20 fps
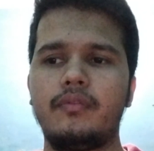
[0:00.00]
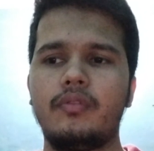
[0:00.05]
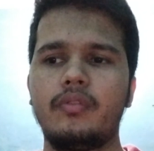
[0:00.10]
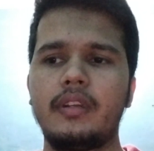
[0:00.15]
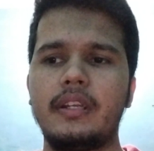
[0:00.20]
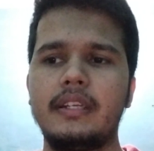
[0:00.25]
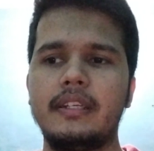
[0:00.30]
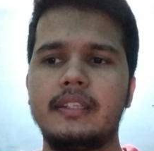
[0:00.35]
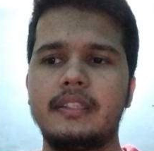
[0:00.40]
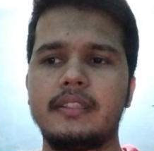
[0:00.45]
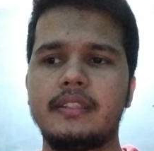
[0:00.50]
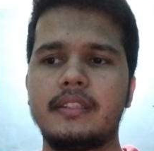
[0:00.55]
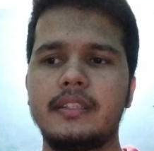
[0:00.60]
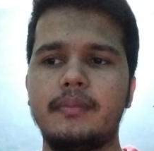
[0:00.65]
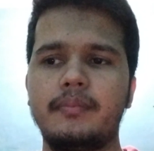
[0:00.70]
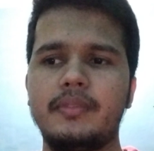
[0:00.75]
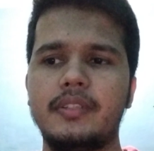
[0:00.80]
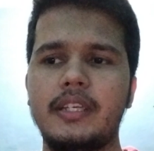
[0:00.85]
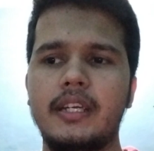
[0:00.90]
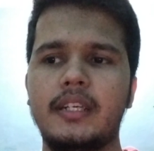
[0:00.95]
for each
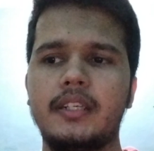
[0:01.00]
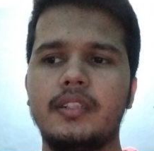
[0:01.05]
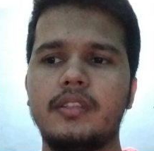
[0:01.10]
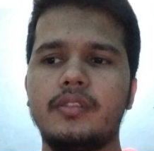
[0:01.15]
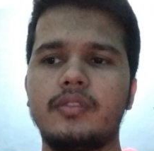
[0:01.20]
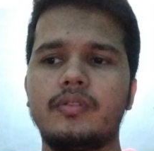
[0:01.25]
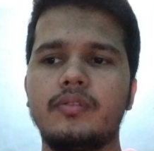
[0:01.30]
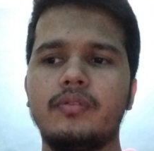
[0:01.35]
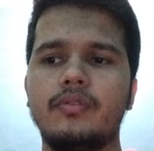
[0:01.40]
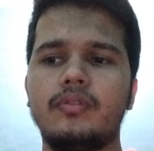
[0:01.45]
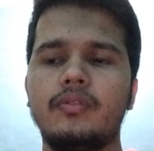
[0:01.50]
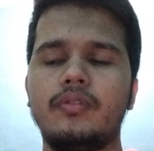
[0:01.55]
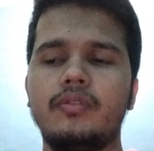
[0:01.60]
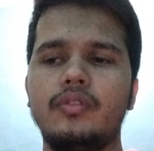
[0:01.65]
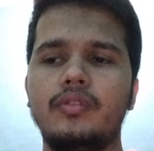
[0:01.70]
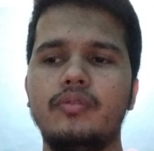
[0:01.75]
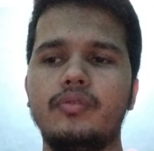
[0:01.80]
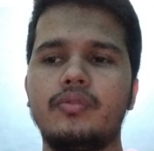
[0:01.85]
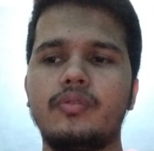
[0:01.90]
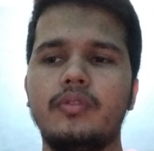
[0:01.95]
subject, so
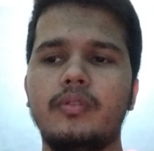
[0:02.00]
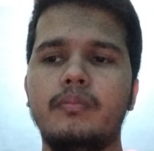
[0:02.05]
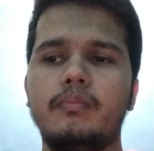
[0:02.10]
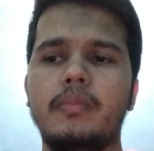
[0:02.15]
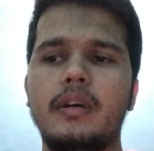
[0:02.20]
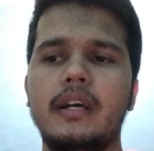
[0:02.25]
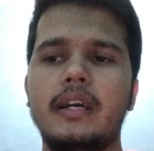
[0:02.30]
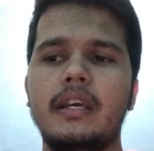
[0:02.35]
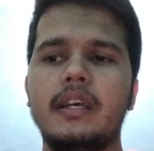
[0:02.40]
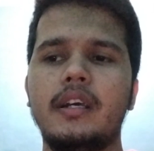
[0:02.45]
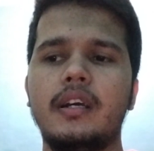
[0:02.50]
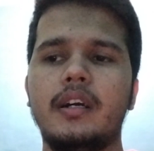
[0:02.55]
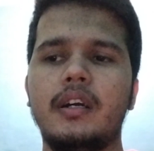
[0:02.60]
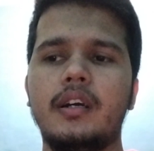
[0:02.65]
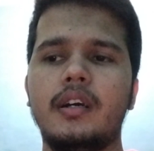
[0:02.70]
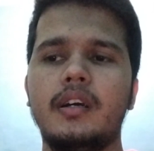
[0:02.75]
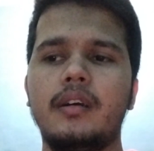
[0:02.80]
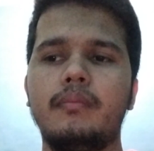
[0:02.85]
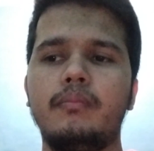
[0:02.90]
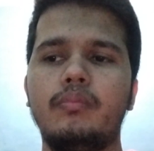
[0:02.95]
you should buy
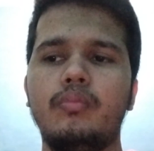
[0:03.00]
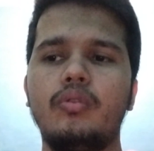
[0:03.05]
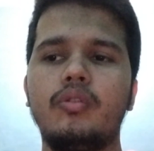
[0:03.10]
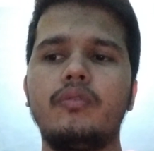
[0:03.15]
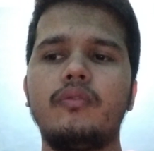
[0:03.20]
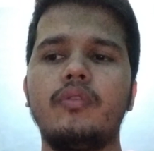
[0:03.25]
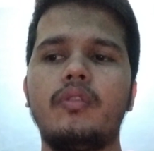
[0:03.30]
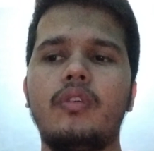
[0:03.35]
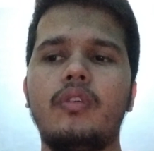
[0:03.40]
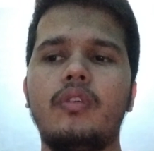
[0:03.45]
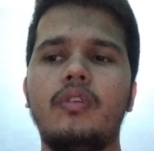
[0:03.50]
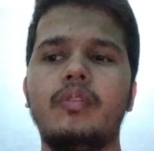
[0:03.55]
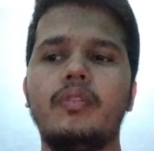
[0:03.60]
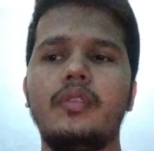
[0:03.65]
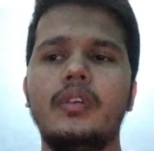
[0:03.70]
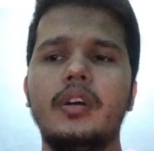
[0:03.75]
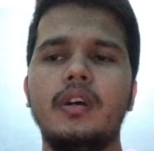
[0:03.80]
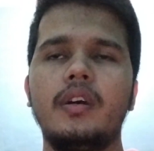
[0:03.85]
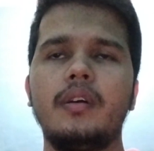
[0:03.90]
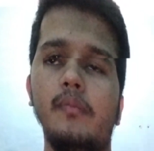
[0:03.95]
a book of
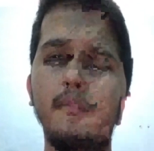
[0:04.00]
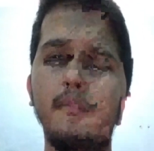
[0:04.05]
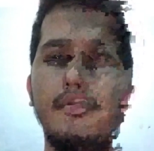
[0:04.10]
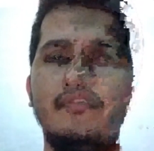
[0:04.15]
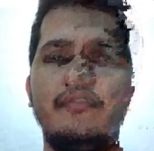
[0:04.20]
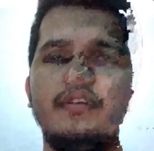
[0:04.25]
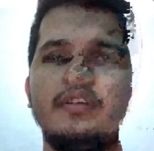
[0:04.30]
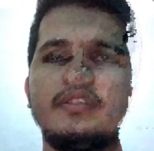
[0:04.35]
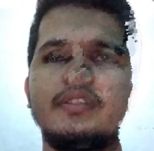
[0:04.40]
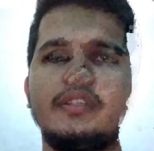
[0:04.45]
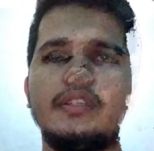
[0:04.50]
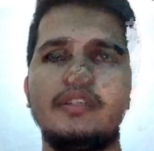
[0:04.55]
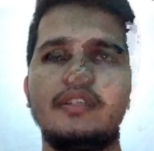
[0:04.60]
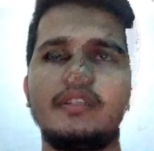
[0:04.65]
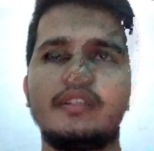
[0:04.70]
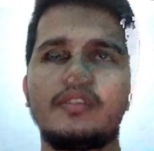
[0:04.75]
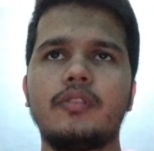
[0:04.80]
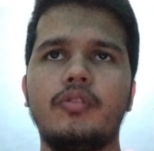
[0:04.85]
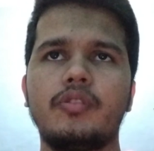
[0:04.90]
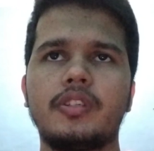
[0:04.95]
previous
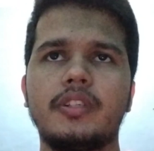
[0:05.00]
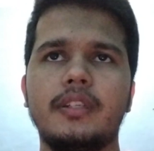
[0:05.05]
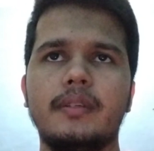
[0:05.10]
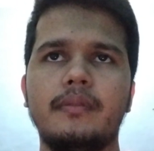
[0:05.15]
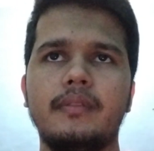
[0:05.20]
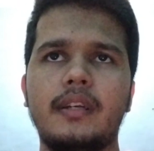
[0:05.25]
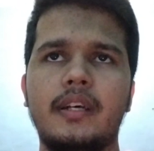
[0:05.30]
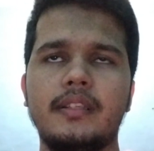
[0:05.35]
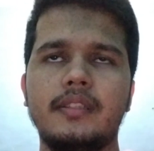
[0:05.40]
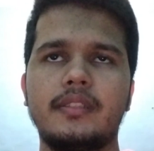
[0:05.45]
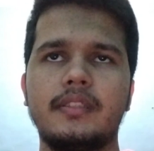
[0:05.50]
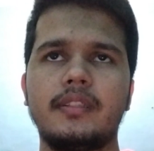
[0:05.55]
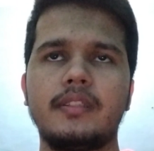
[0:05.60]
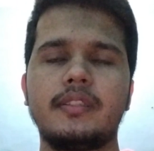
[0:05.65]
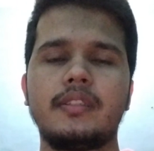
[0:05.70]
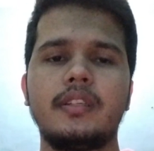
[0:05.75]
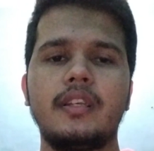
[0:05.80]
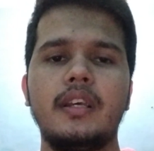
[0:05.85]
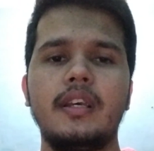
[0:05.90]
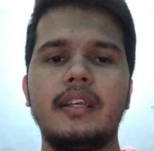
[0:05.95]
year's question
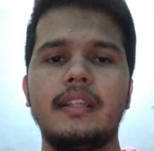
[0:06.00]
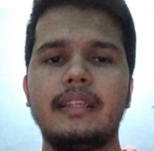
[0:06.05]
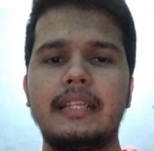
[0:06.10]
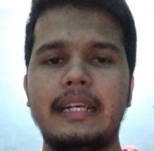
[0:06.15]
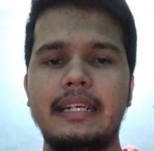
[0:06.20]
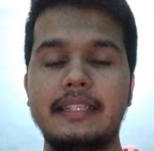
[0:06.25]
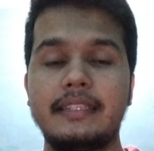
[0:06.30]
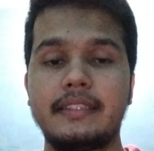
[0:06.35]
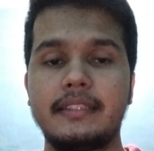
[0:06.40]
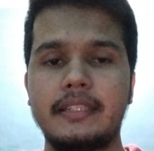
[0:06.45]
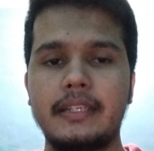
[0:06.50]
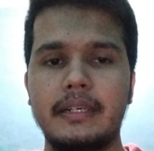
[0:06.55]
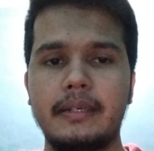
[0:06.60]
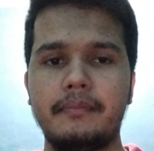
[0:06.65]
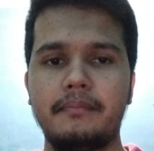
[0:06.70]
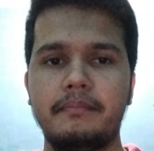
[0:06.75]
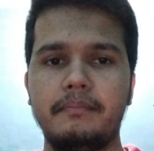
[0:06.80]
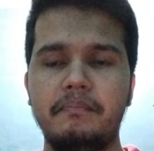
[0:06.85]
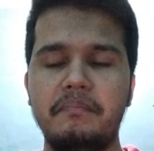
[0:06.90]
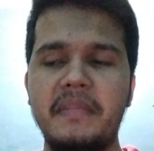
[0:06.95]
answers. That is
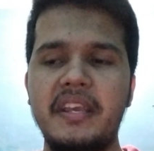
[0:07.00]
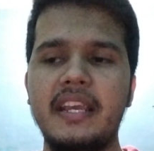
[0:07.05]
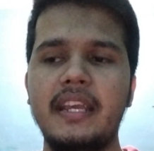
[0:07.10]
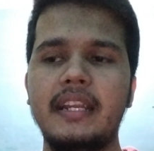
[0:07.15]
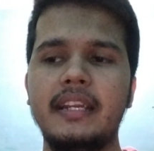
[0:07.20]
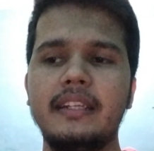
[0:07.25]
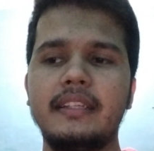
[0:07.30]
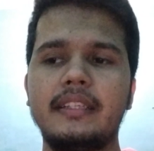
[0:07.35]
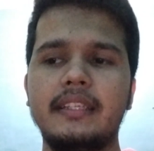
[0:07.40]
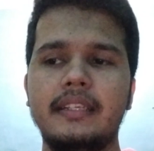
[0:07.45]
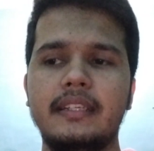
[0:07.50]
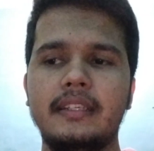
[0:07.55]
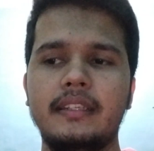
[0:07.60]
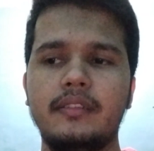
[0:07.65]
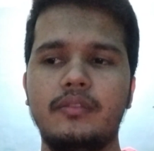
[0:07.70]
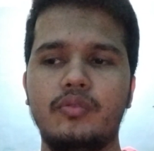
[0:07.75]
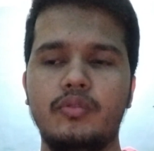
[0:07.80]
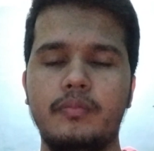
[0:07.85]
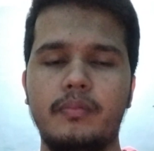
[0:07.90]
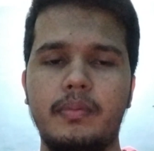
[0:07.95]
the main
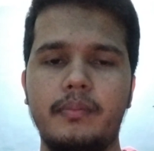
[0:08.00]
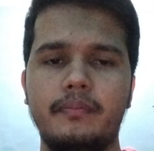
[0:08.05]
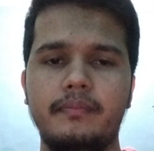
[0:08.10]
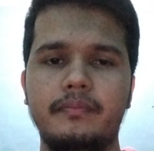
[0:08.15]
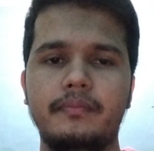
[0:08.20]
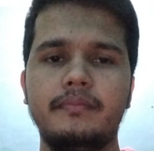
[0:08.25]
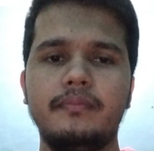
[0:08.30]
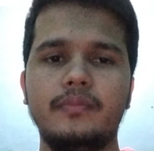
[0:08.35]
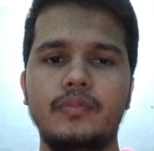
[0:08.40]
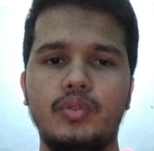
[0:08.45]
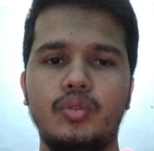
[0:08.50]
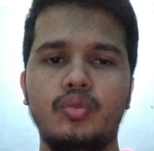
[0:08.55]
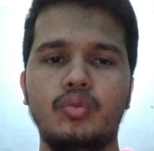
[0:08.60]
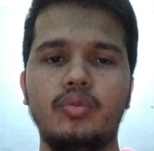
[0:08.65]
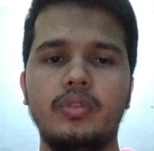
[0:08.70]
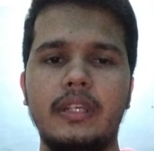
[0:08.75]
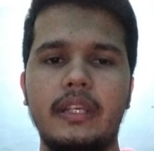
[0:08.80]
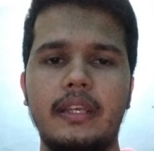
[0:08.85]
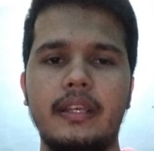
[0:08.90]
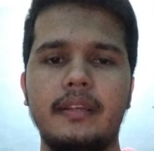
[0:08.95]
thing to
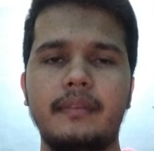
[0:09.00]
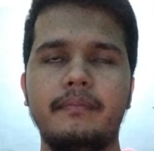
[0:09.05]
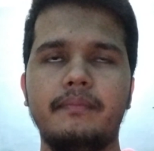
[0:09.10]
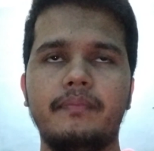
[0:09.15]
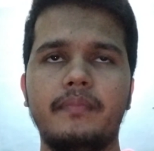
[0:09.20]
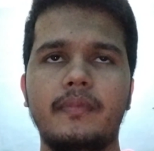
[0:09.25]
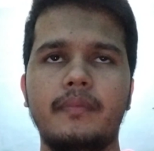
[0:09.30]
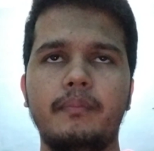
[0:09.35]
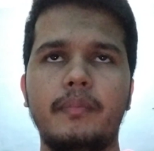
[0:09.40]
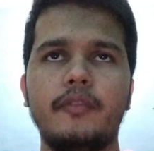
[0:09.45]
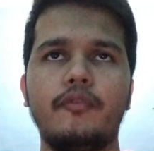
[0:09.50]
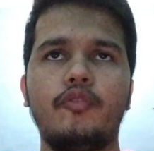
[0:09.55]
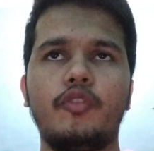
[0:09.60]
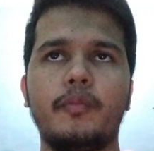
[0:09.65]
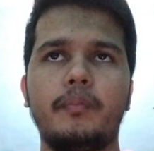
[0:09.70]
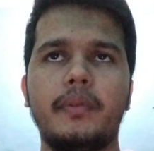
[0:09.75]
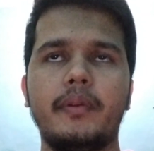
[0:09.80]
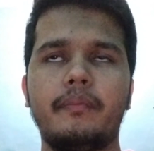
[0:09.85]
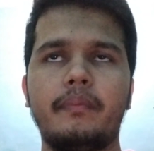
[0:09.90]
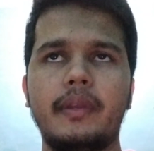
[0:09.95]
do
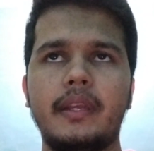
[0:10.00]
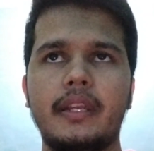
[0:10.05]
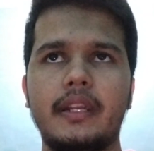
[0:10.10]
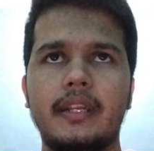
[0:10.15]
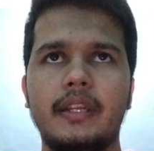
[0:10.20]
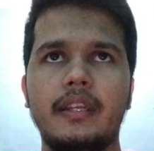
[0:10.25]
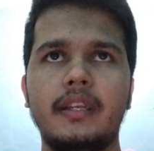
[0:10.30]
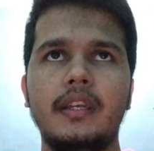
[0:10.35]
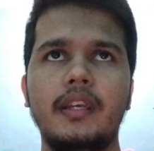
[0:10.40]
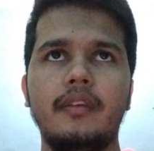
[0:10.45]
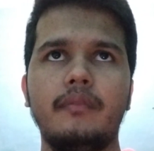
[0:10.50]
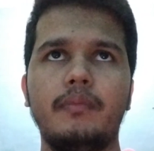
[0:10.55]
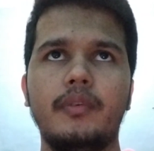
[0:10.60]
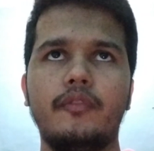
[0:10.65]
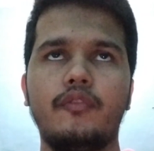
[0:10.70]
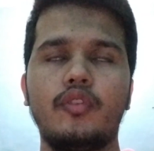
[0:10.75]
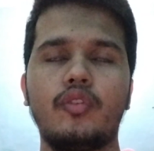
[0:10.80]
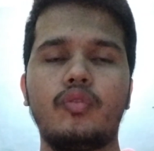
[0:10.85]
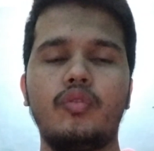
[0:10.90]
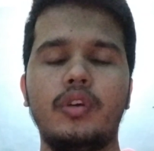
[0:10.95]
before going
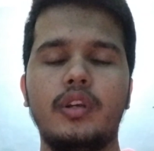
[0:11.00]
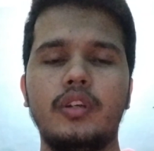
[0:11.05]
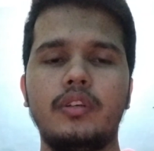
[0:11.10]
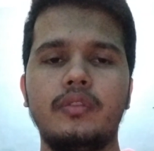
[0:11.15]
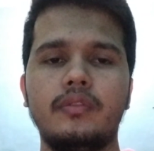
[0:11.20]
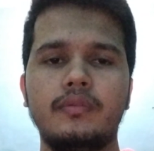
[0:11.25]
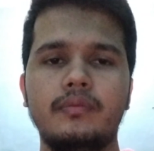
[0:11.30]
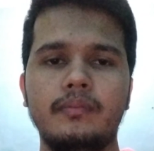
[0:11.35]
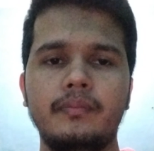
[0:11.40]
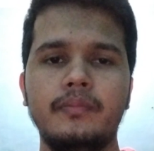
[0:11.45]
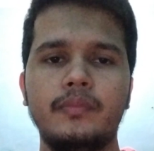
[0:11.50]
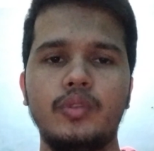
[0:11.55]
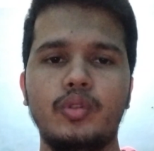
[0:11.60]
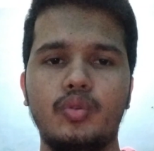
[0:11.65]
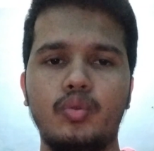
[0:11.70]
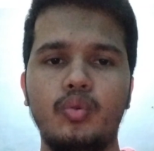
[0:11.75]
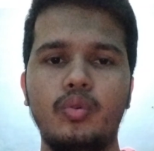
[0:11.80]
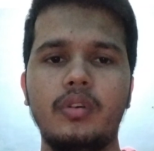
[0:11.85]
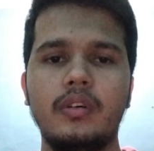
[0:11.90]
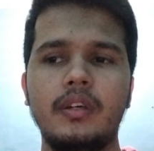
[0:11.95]

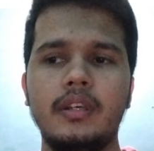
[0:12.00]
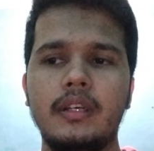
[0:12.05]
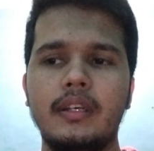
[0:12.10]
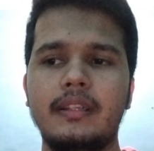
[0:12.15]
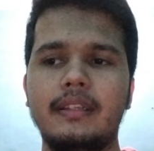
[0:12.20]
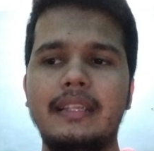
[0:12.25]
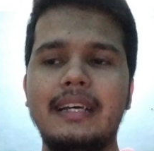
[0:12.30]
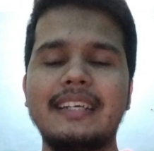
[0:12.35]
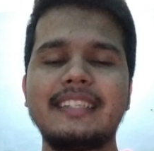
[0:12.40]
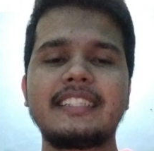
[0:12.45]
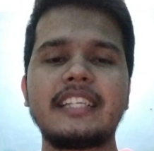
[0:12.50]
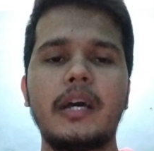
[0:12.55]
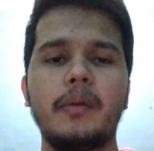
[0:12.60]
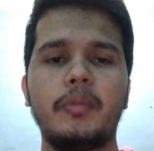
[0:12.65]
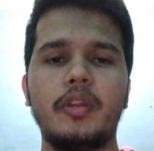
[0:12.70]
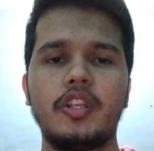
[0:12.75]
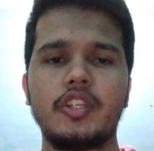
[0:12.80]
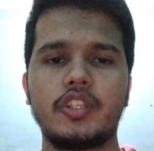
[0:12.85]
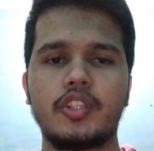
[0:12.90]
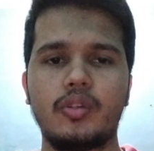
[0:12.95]
to the
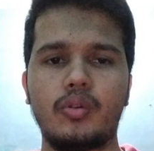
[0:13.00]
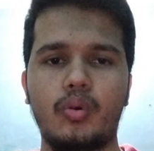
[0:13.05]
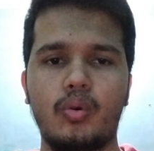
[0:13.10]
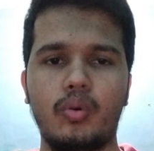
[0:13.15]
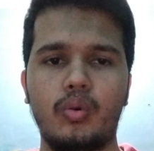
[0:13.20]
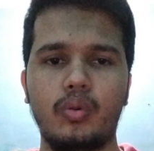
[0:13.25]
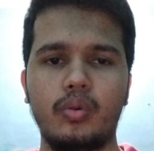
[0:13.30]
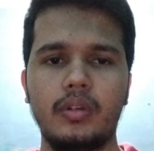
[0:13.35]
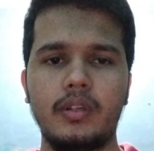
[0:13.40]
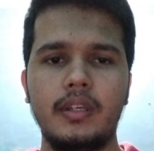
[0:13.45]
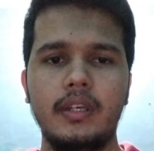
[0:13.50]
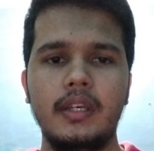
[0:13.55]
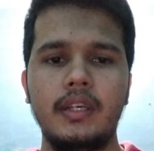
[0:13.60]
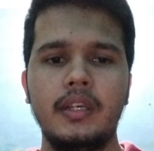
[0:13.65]
examination hall.